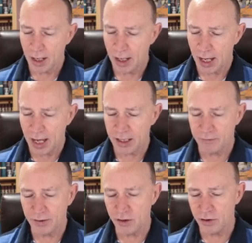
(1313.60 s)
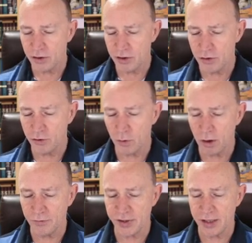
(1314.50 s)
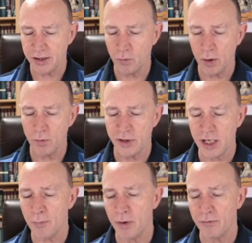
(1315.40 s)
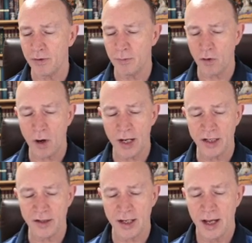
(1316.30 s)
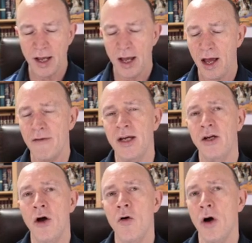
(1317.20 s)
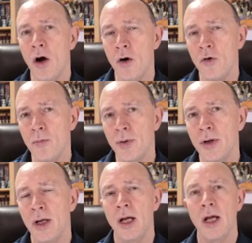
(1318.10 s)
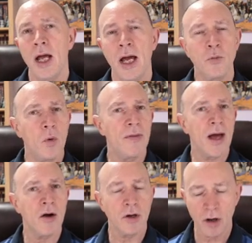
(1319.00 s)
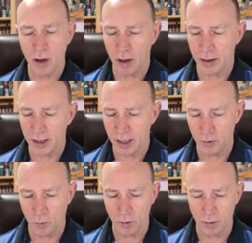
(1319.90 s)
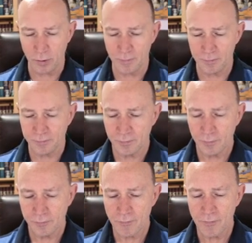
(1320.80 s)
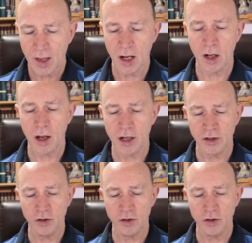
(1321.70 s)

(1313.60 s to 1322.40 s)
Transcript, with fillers: And Ephesians 2:12 says that we were separate from Christ, having no hope and without God in the world. Colossians